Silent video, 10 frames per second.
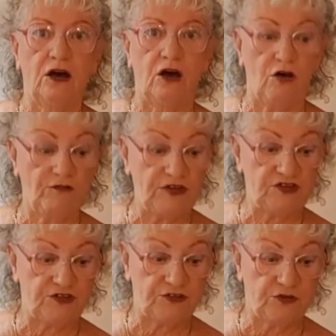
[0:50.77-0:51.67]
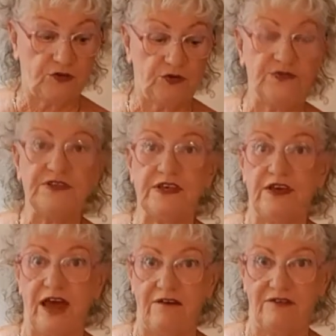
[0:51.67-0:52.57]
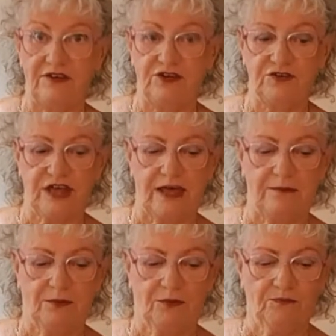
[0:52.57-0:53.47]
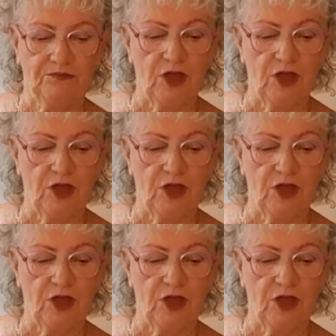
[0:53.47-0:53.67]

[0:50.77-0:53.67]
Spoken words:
of each of the oils that you have in your table.